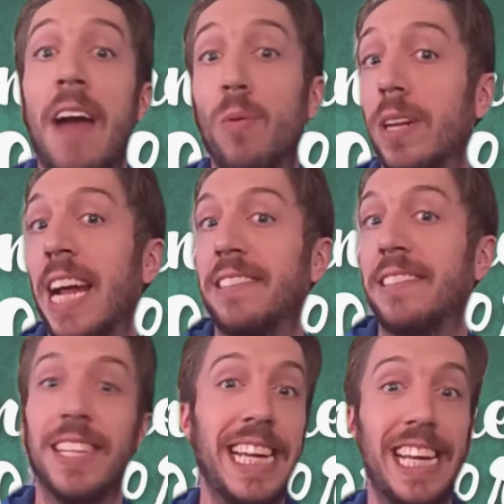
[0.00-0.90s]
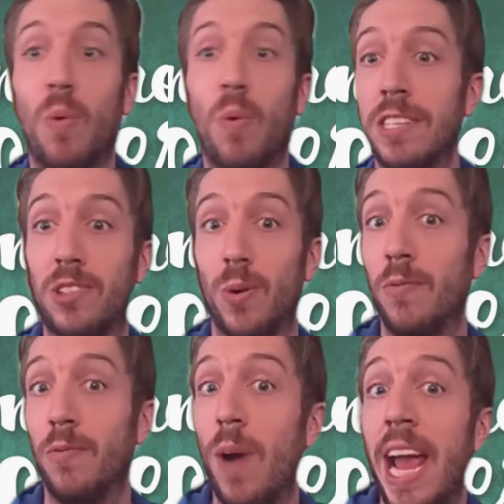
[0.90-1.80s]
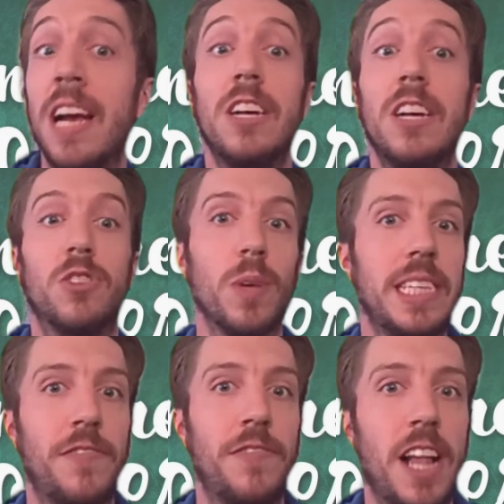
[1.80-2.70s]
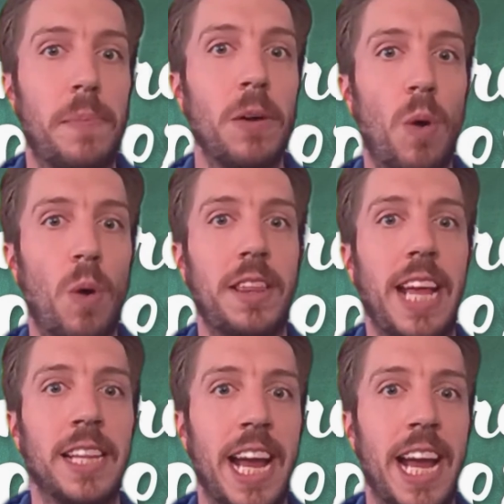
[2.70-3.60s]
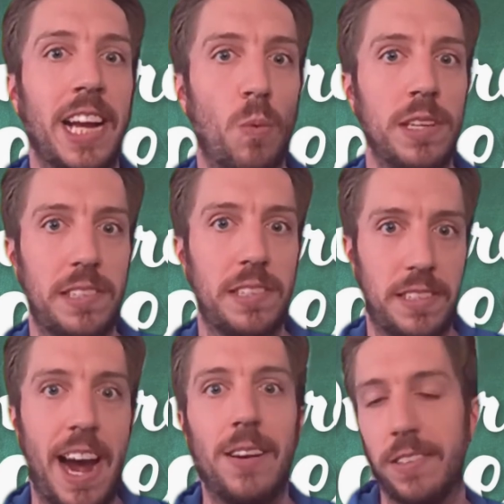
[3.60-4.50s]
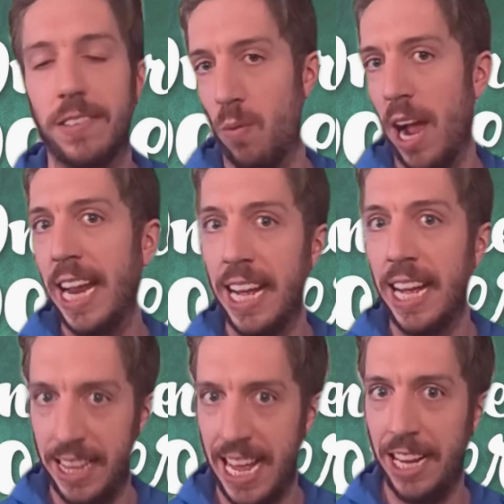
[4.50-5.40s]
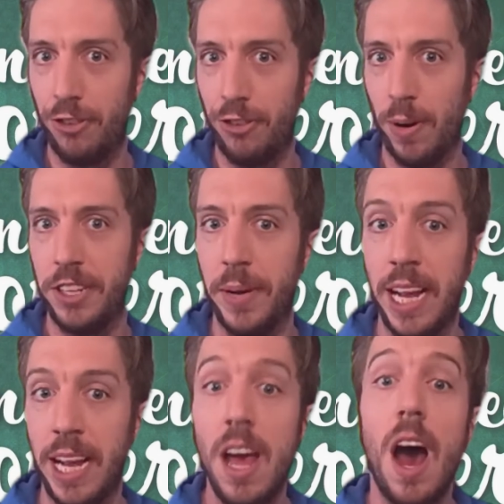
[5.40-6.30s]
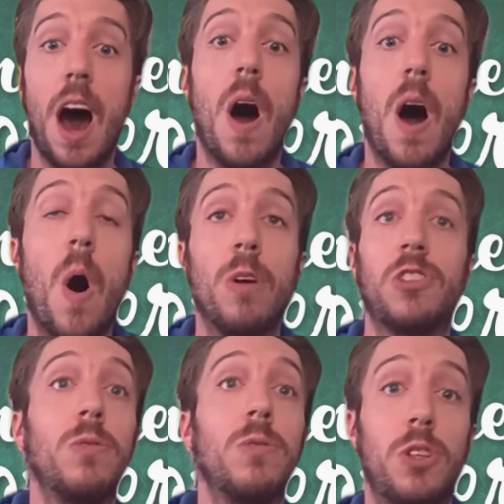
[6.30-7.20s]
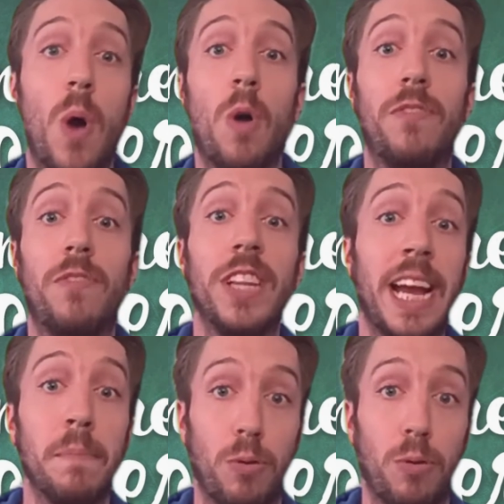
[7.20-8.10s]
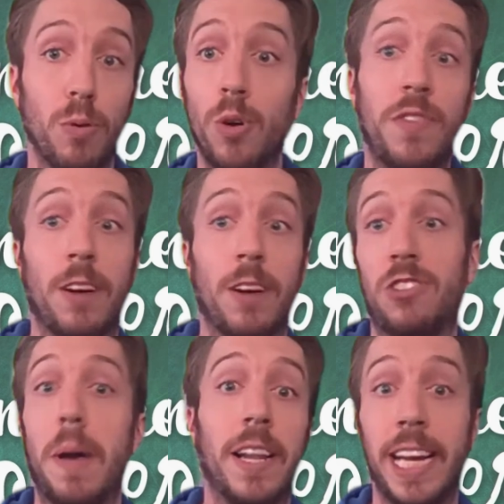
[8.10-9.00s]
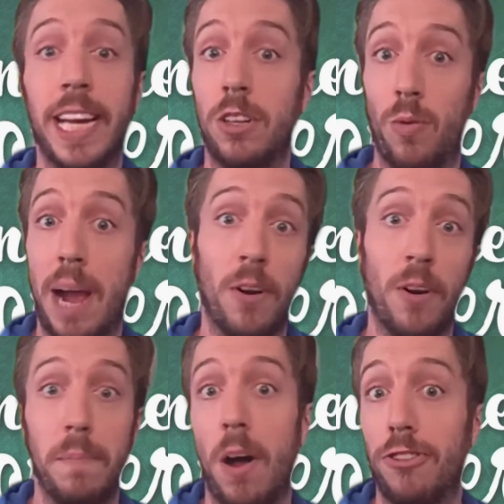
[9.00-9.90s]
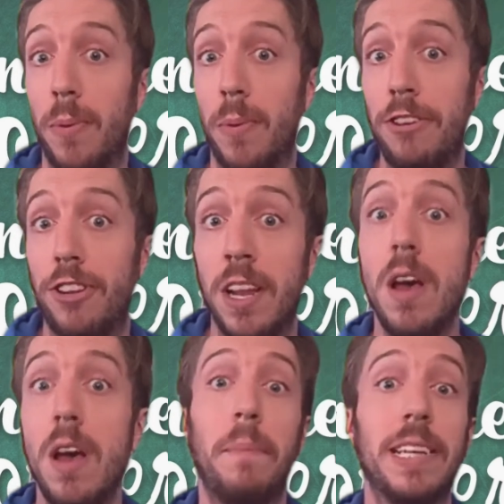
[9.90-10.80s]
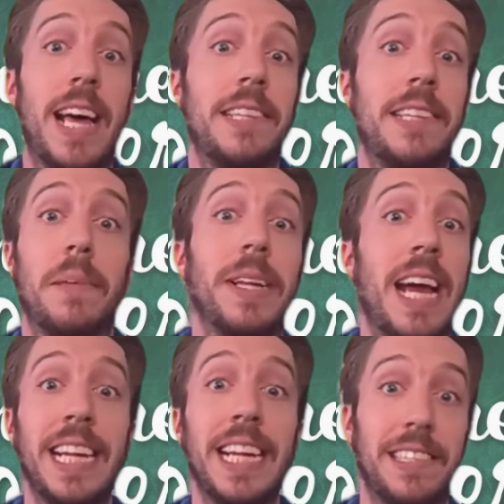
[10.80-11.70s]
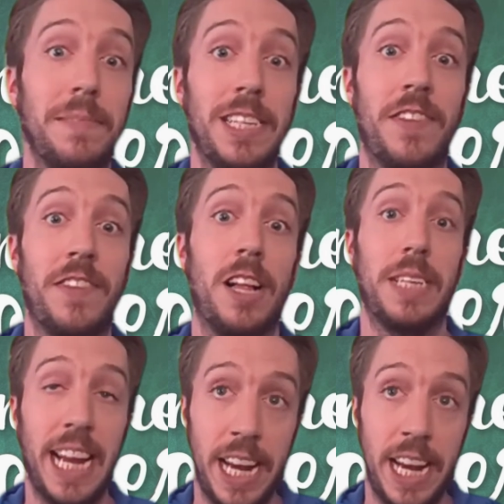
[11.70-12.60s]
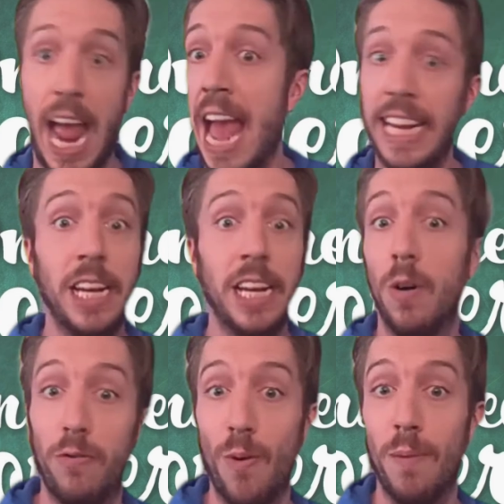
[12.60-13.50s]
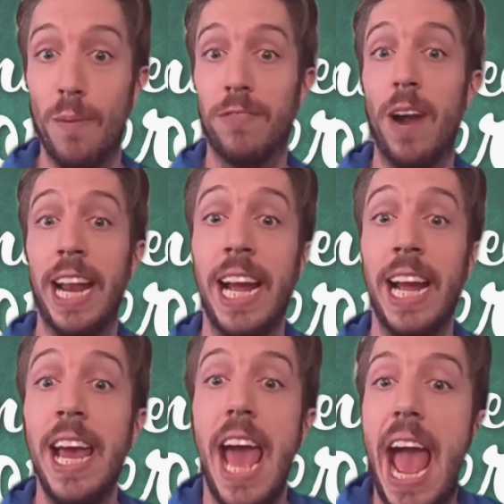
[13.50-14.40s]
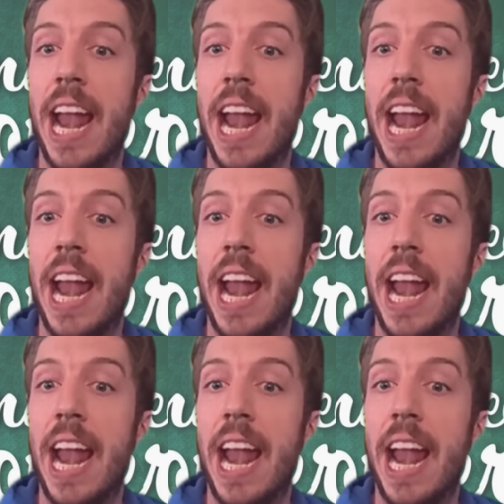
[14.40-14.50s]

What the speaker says: everyone likes to lean one sort of way. So really developing what they like and what styles of writing they enjoy doing. Also to hopefully improve their spelling, grammar, and punctuation, because that is something that needs to be developed in any form of writing.